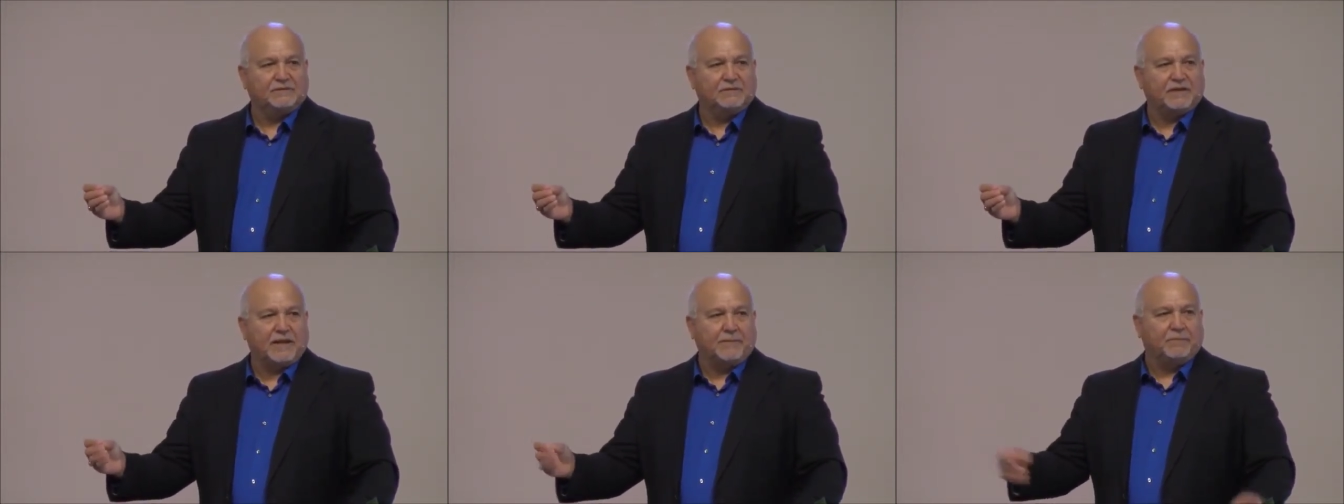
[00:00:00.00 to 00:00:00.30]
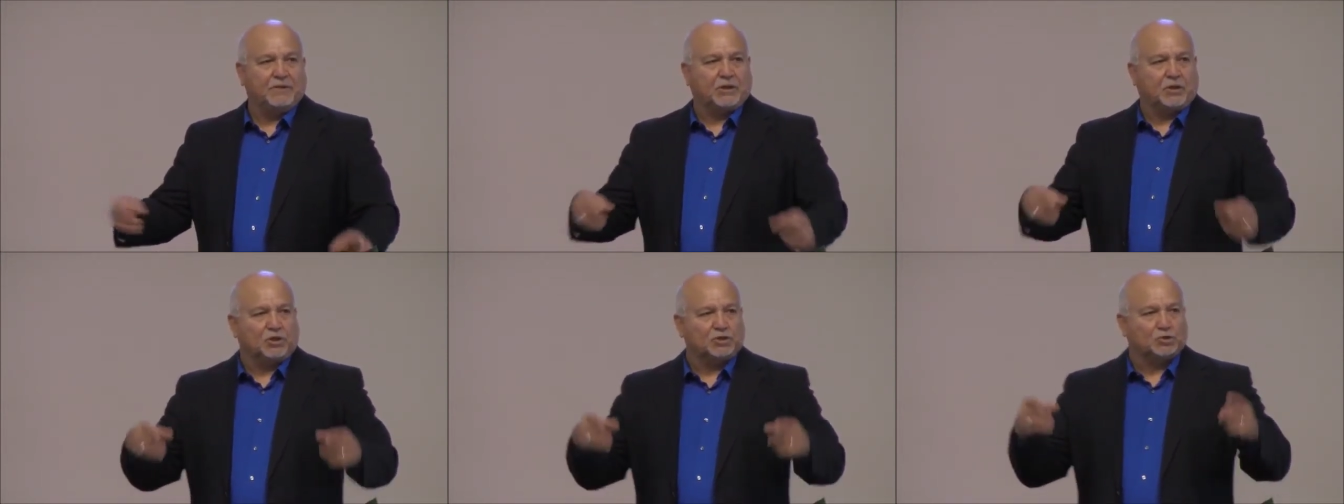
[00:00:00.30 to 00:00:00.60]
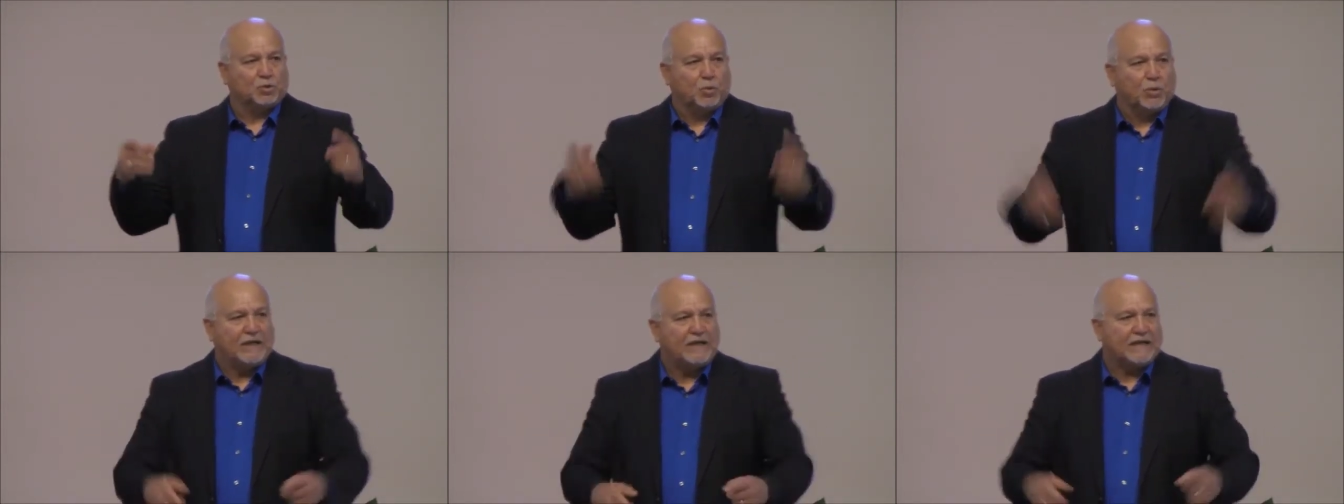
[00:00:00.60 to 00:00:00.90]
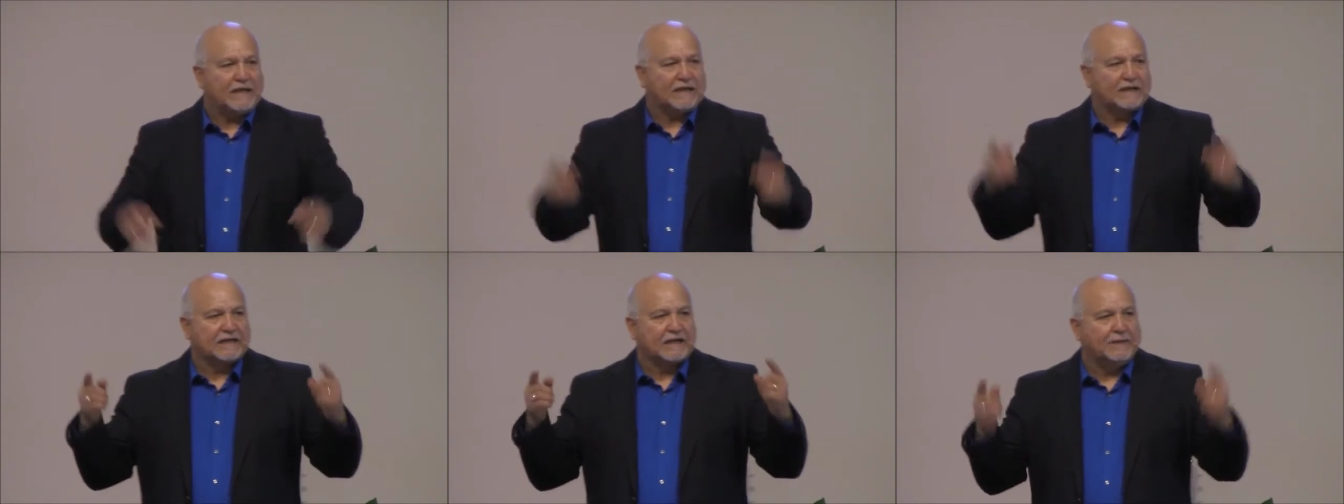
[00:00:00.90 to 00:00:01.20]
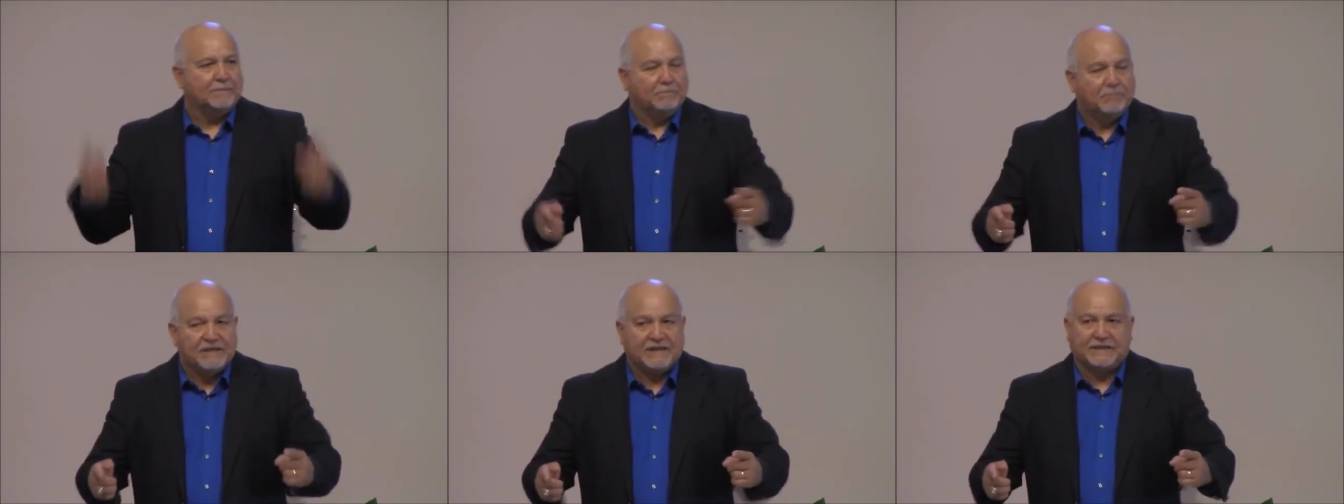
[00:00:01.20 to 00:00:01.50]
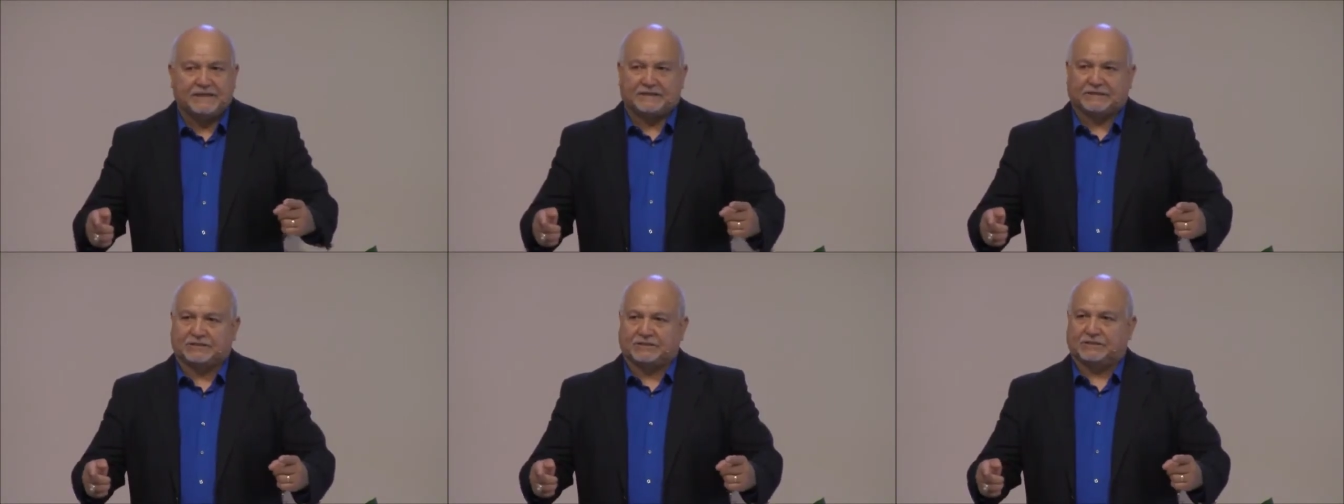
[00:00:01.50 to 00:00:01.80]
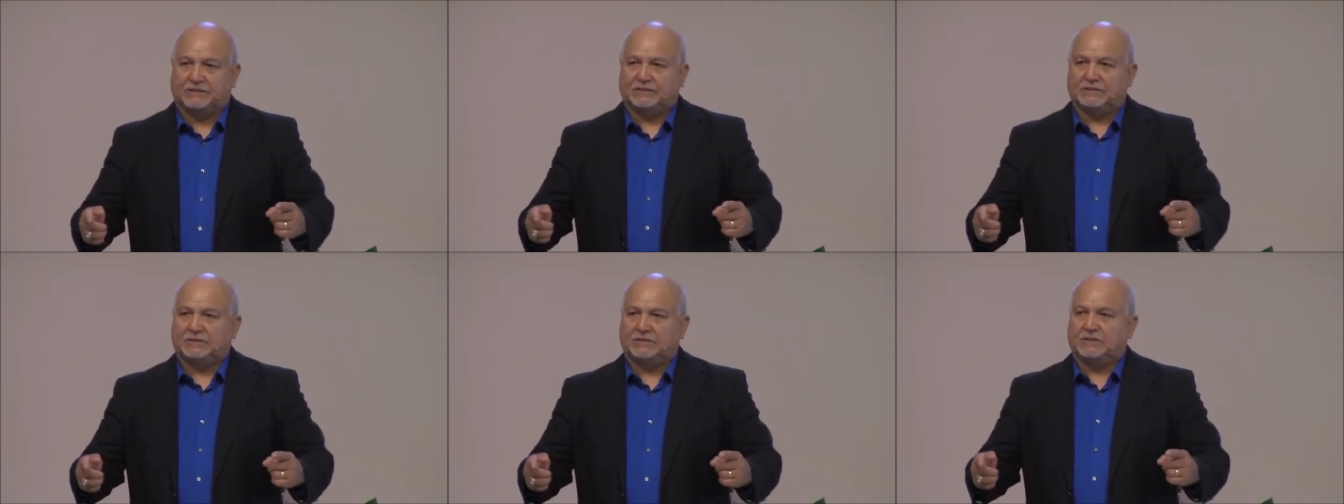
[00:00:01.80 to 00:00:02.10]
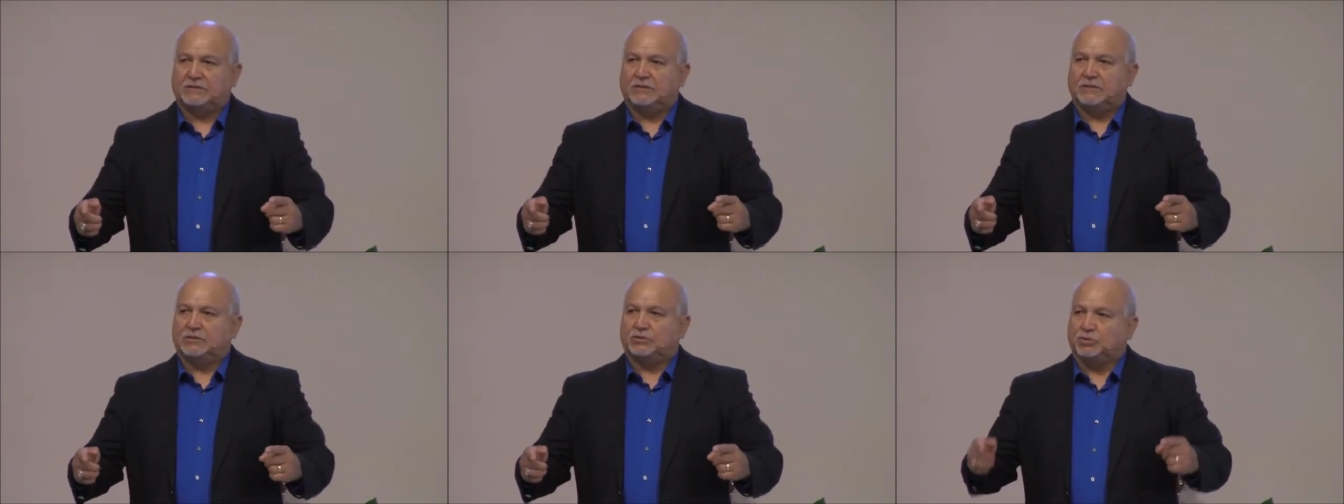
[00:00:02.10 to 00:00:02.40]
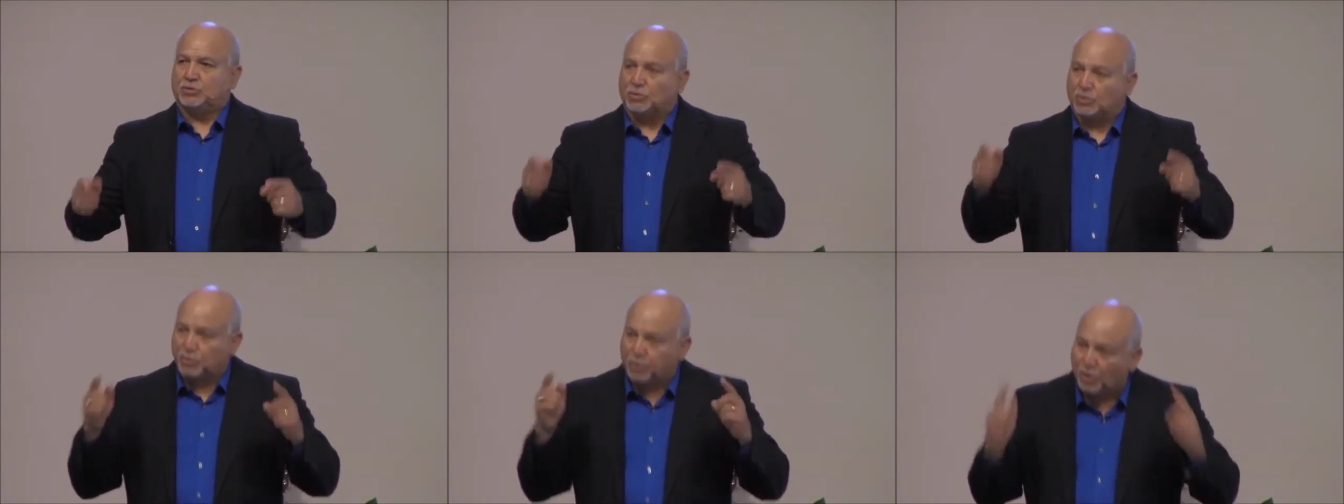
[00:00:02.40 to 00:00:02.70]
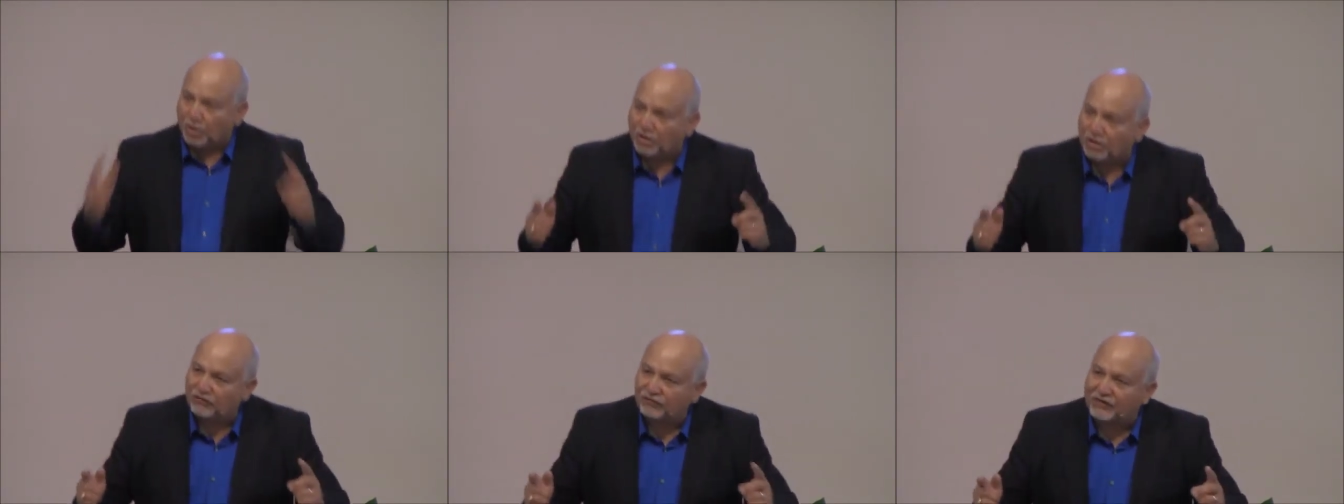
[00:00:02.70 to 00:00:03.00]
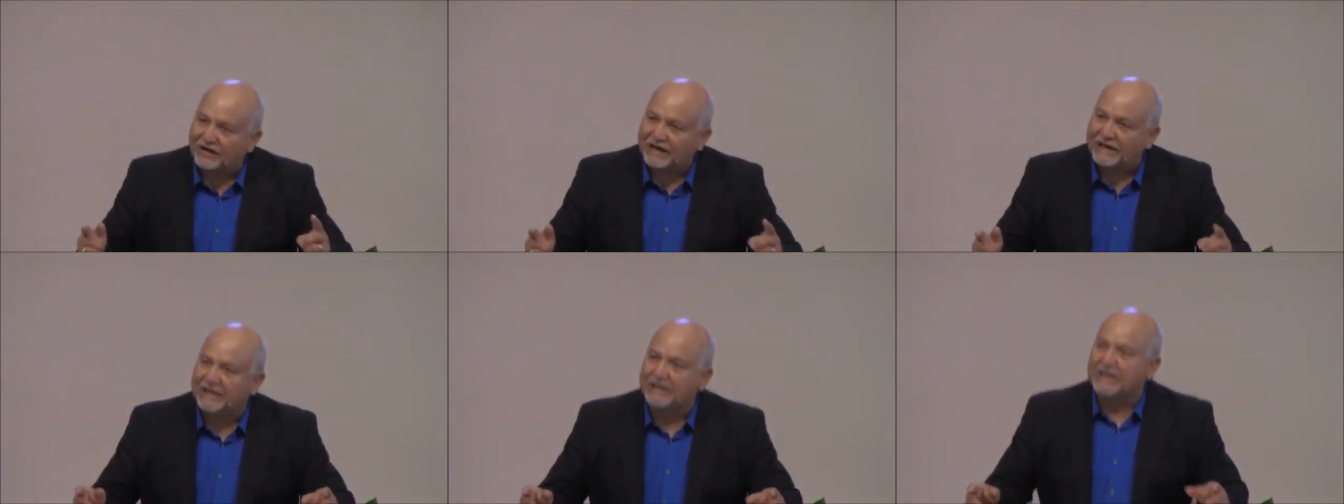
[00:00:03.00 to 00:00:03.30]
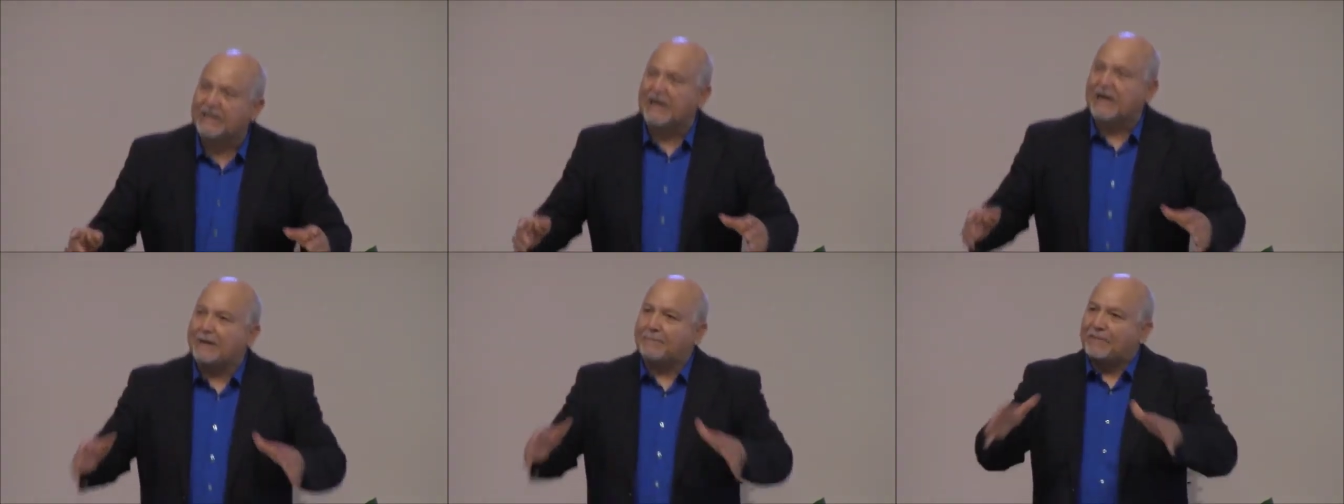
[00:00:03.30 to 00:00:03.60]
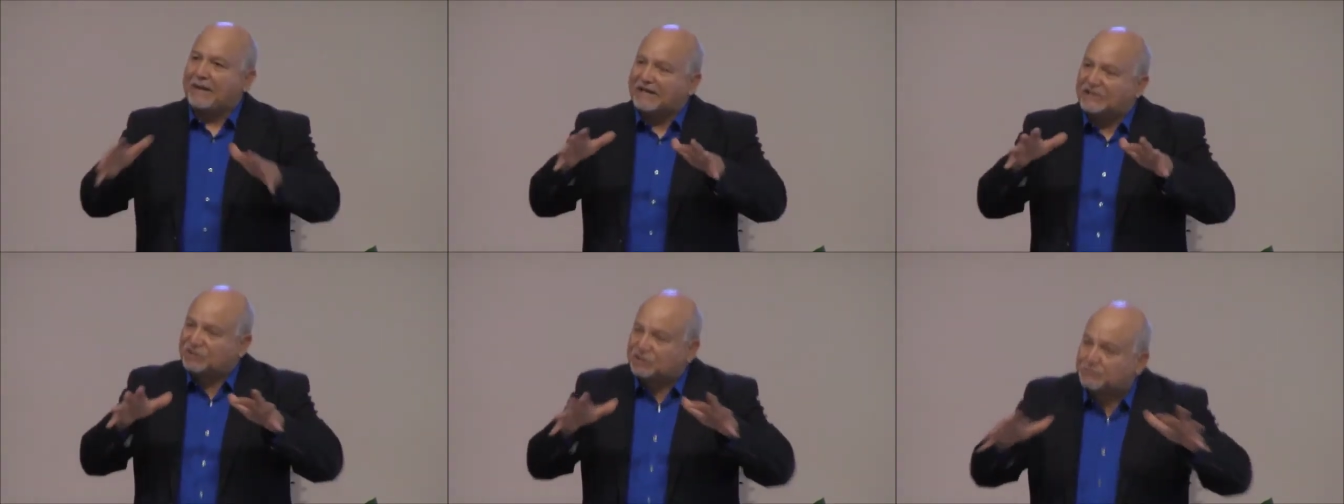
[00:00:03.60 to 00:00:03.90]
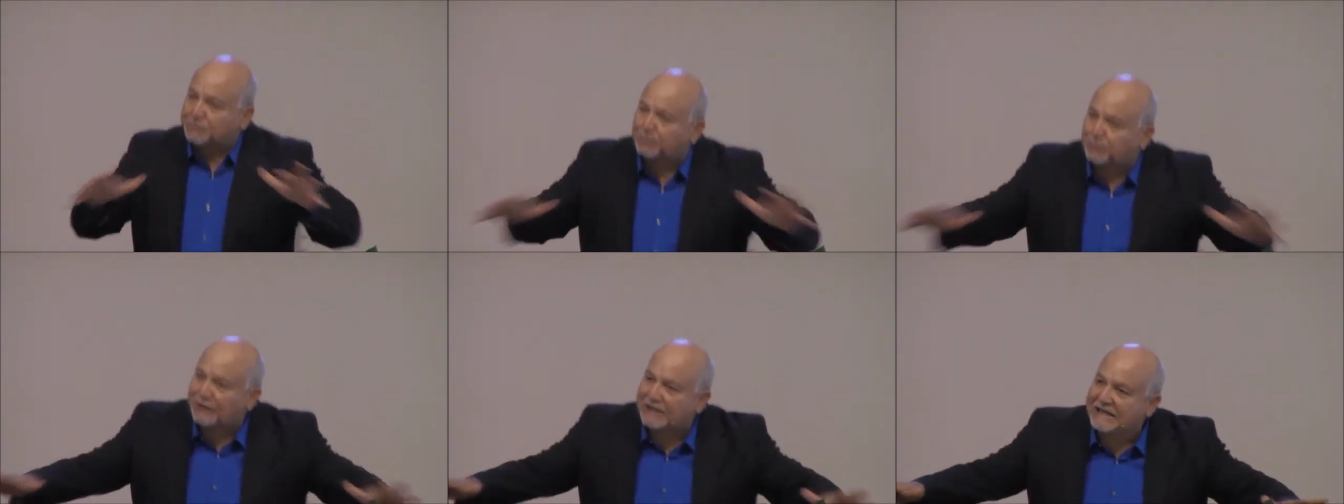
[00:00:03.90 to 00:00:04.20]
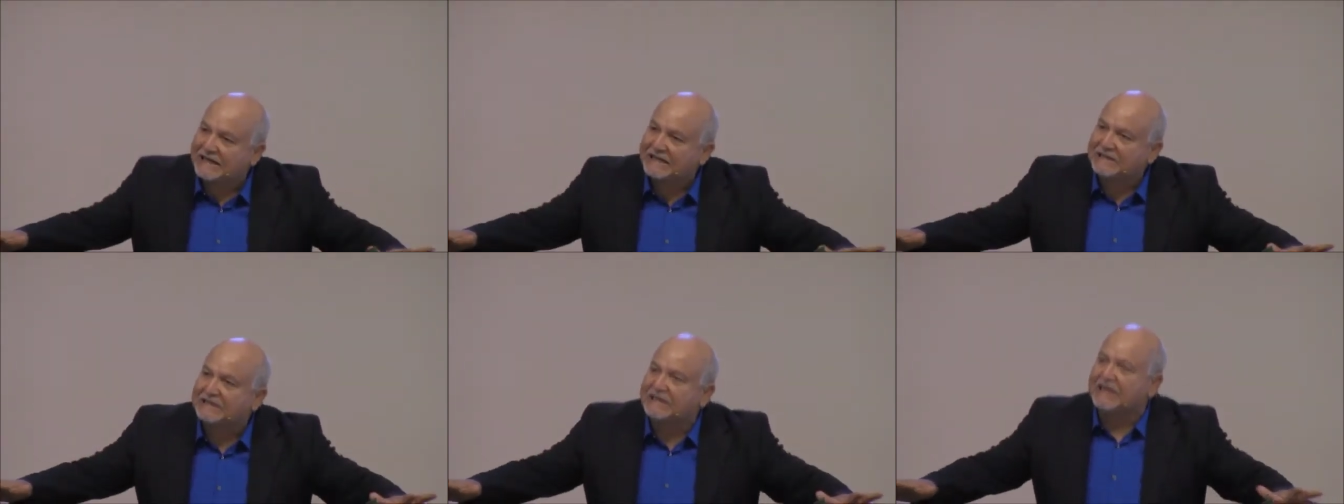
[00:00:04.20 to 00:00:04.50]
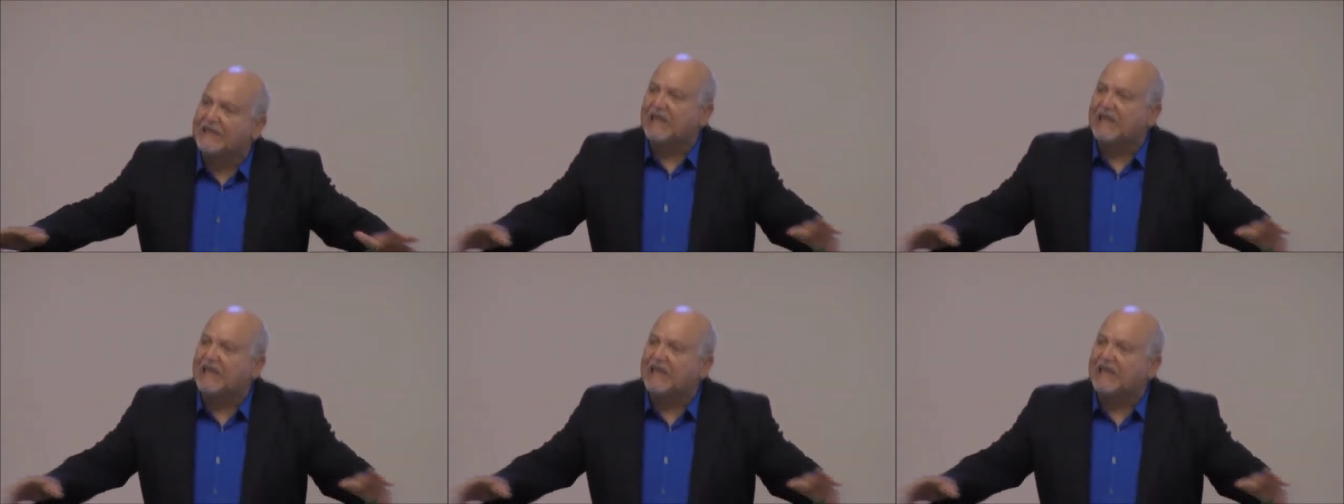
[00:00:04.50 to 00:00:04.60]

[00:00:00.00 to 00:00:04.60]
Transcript: And because we are committed to glorifying God by spreading the